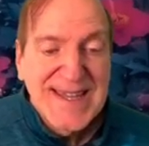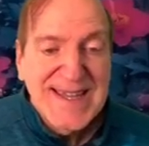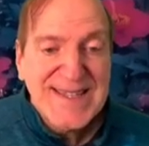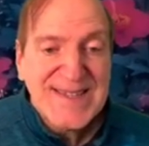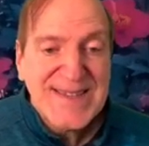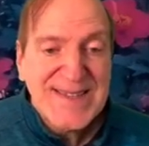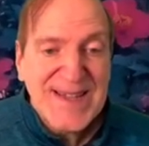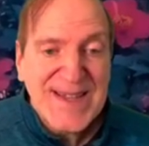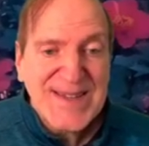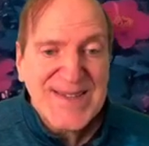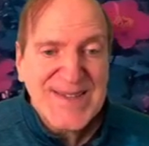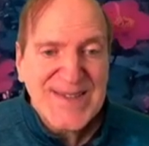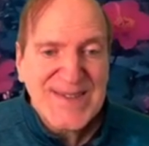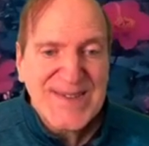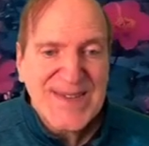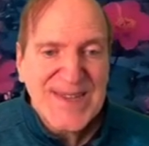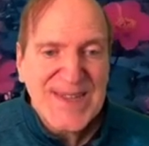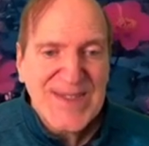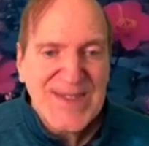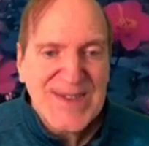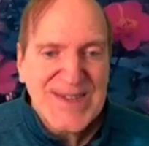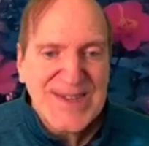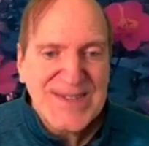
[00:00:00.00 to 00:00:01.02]
it's nice to
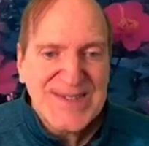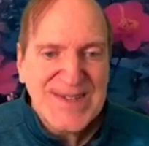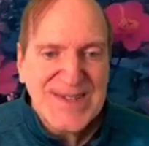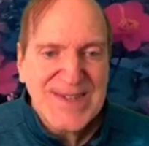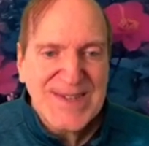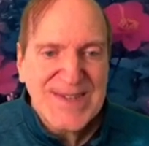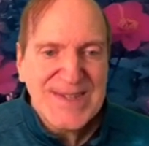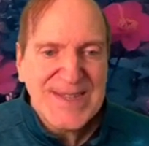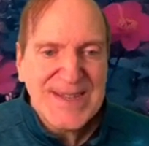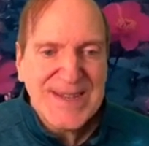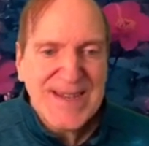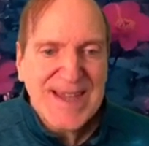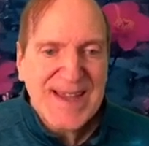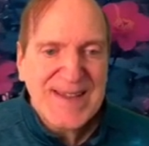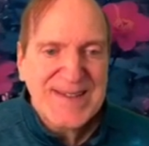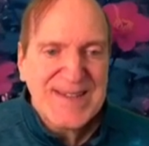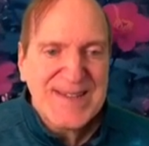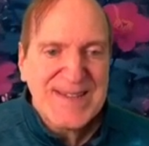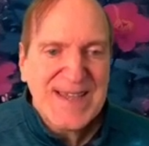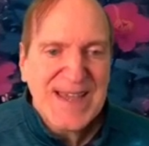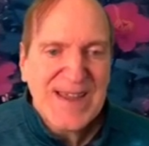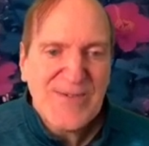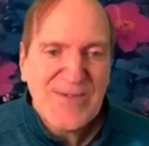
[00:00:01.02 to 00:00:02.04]
see that it just
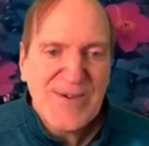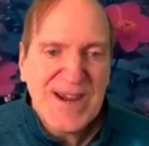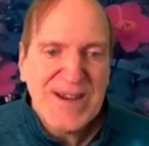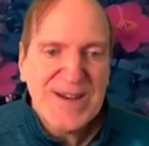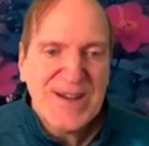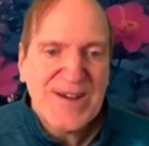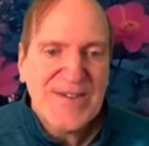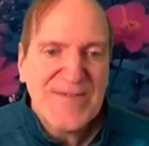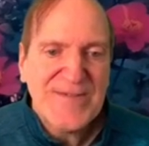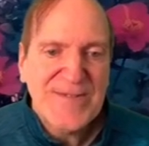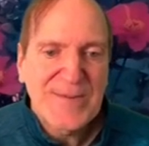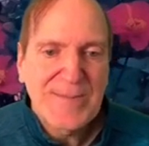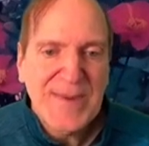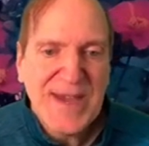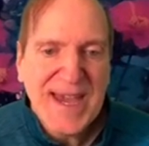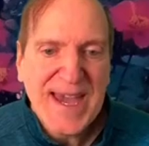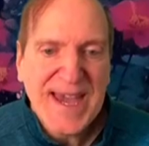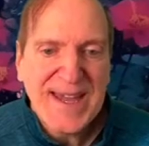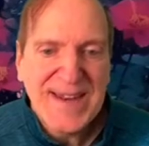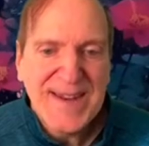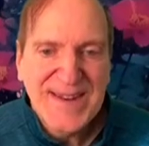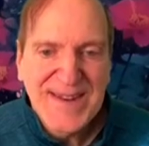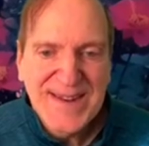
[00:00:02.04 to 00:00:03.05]
detected that right off the
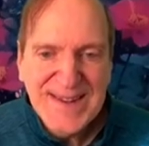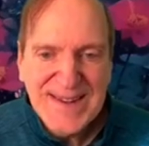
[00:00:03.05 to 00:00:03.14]
bat.